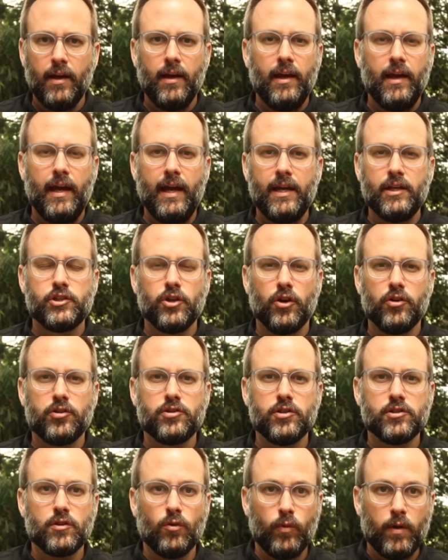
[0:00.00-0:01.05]
8
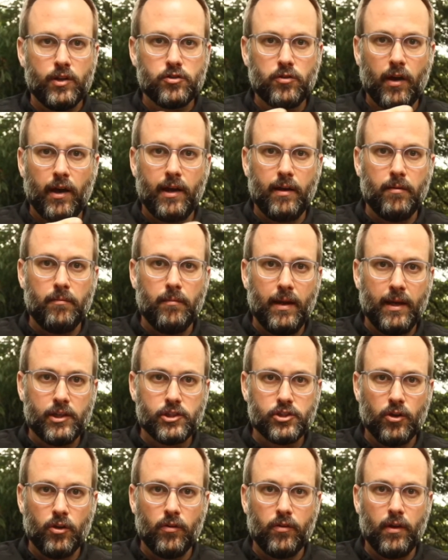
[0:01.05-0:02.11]
churches, and we try and make
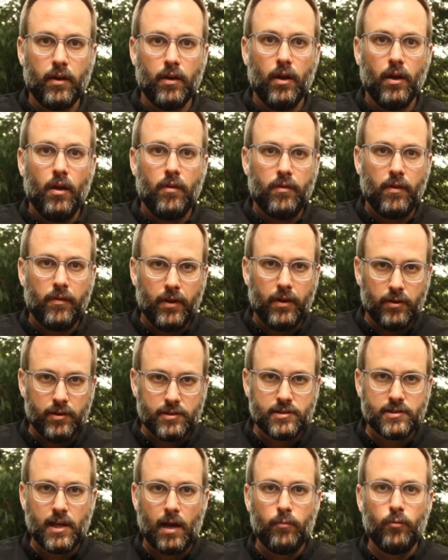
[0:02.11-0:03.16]
sure that there is
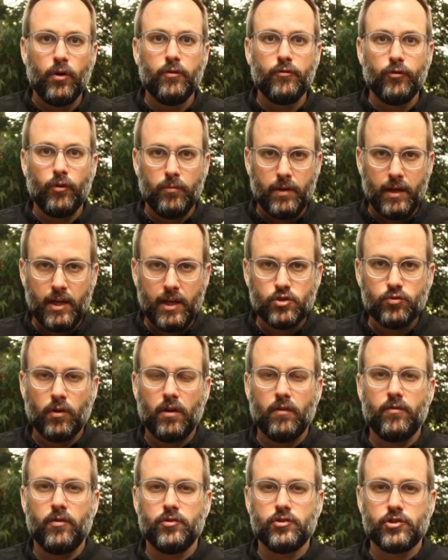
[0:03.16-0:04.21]
someone from each one
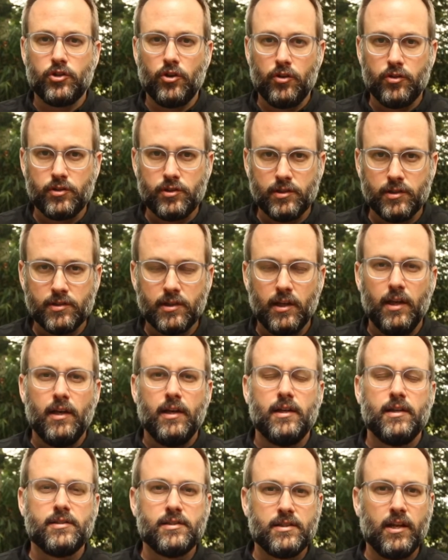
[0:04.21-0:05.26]
of those churches
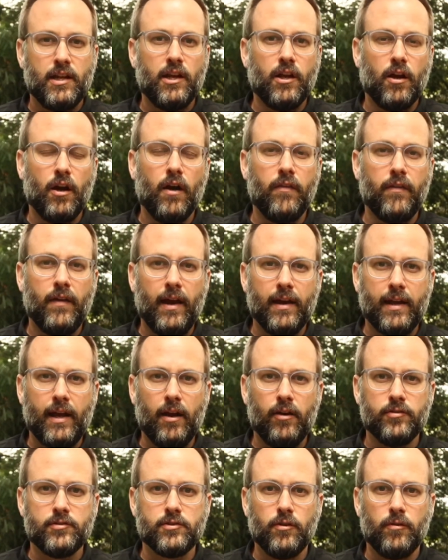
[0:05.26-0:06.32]
sitting on that
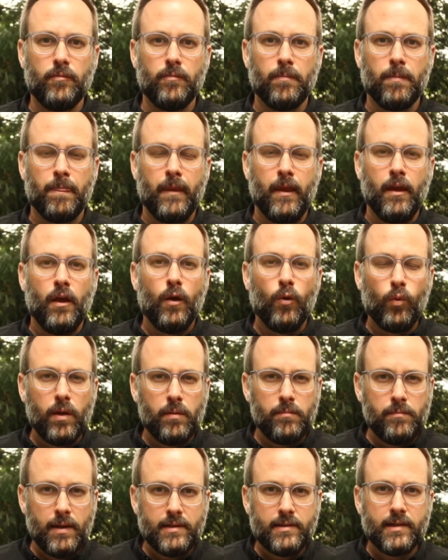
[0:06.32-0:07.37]
council. We
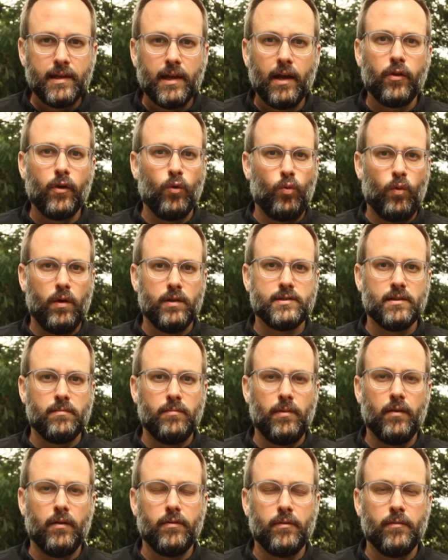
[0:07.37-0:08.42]
meet together once a
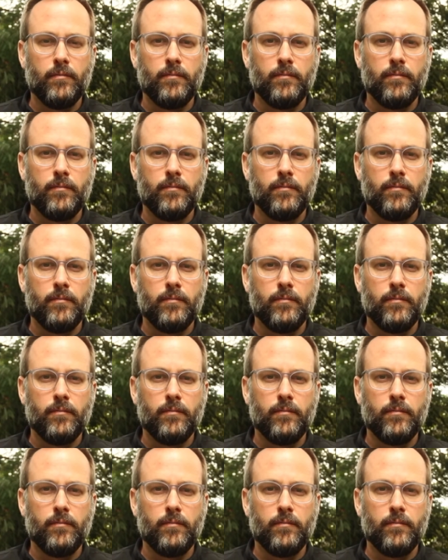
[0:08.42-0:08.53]
month.